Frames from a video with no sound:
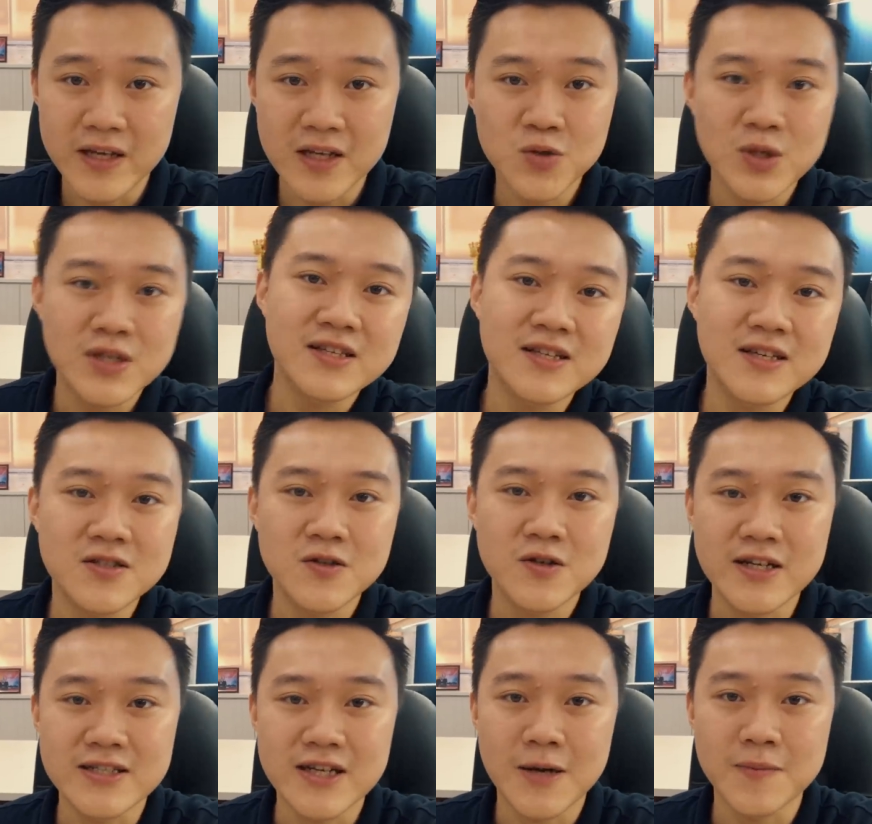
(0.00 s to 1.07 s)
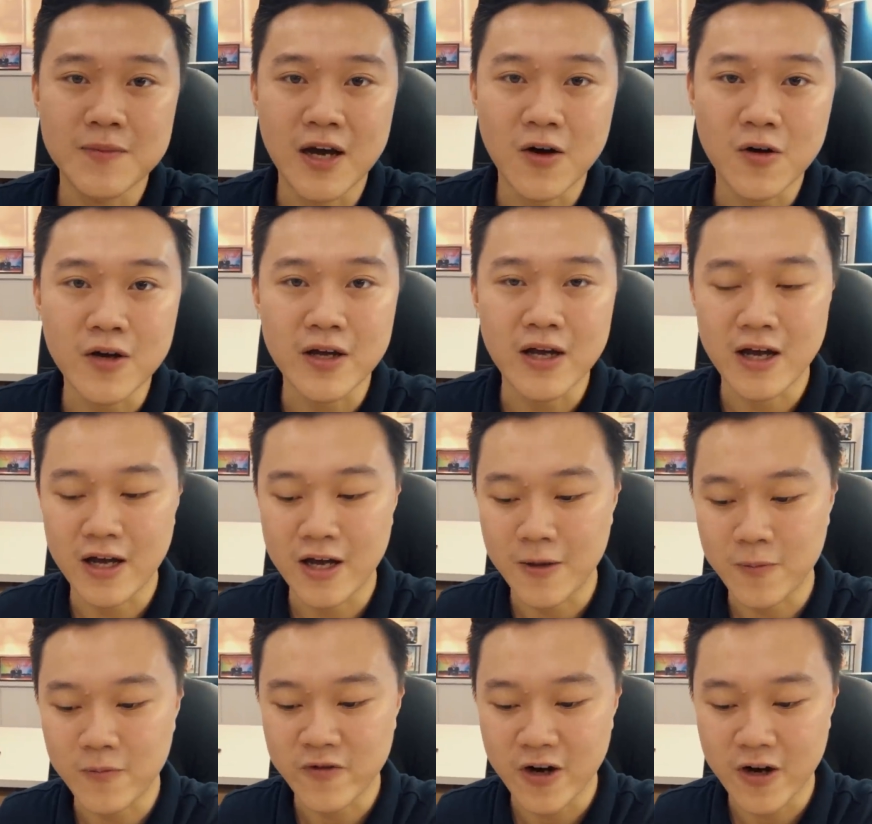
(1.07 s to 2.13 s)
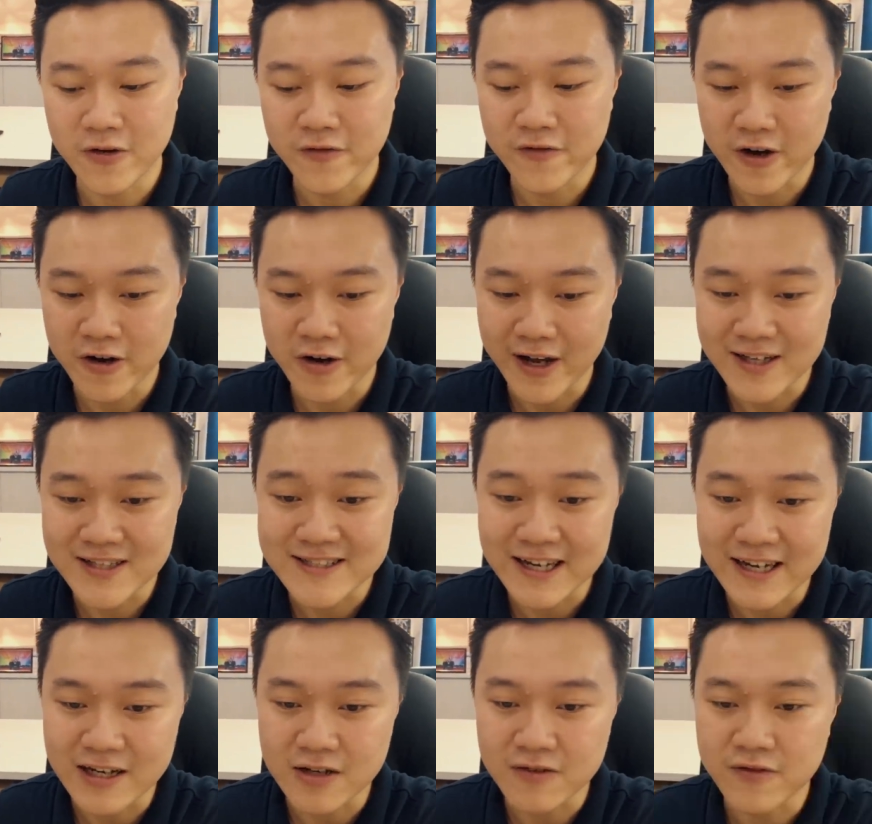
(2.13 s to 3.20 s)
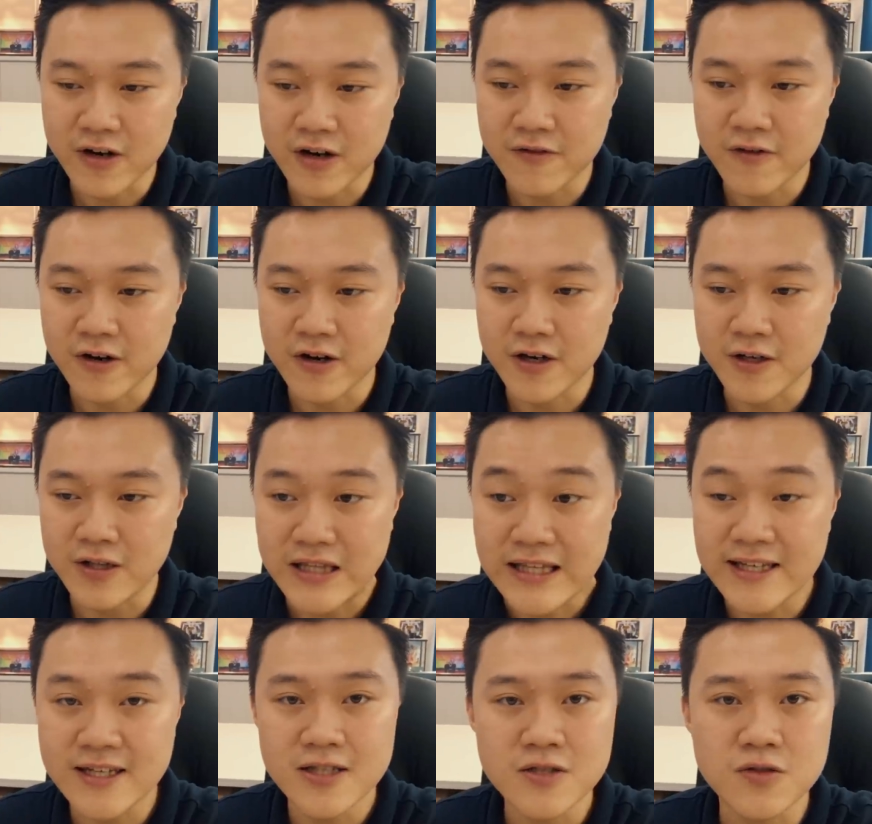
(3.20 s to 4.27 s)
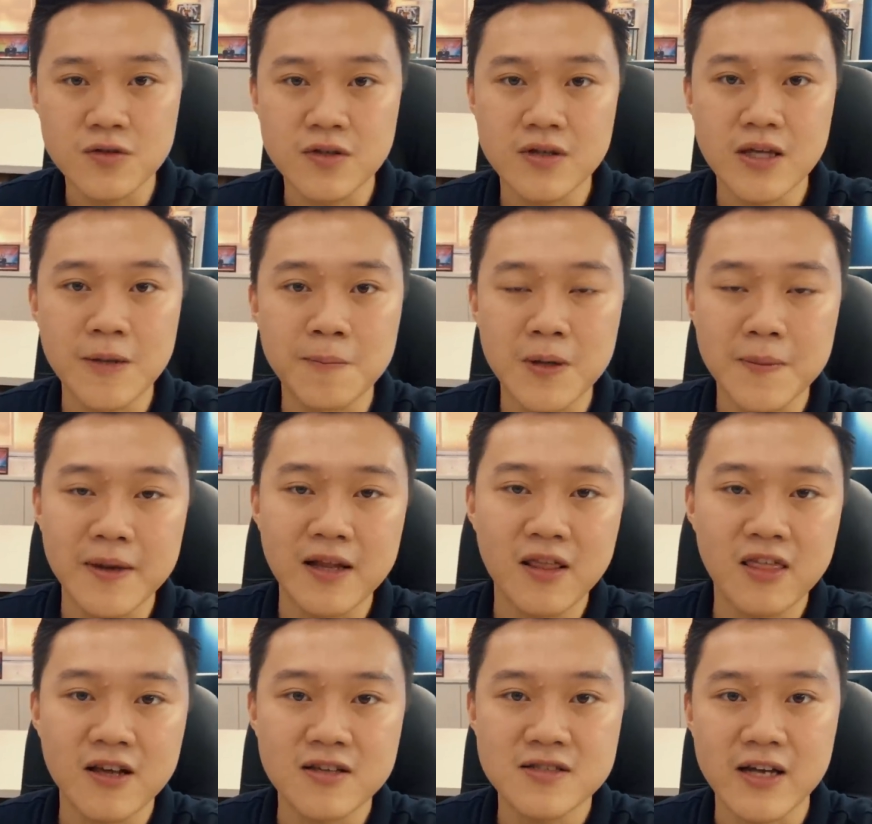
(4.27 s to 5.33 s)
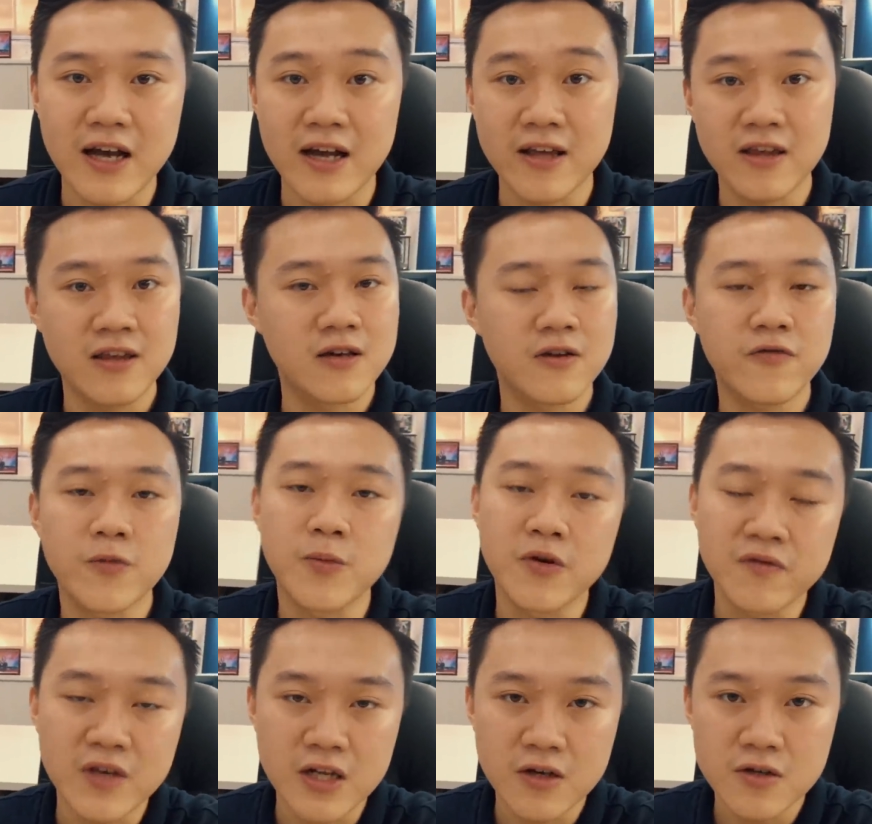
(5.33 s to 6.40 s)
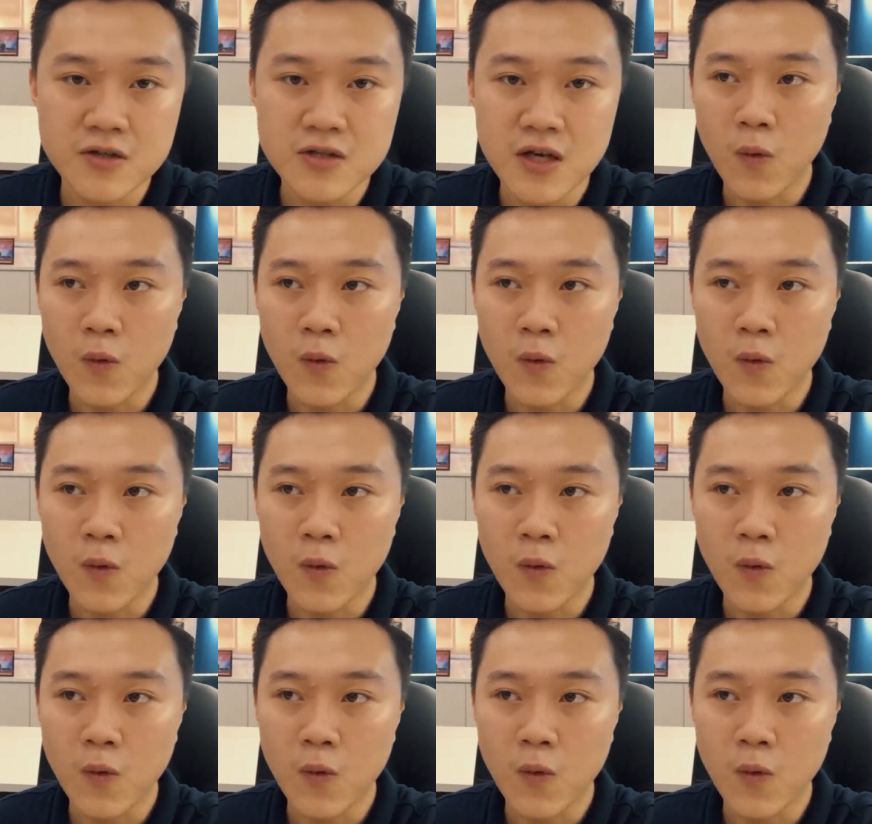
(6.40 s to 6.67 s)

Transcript: Being 20 years old as I am now, I am very, very excited and very, very eager to implement things that I hear from your videos.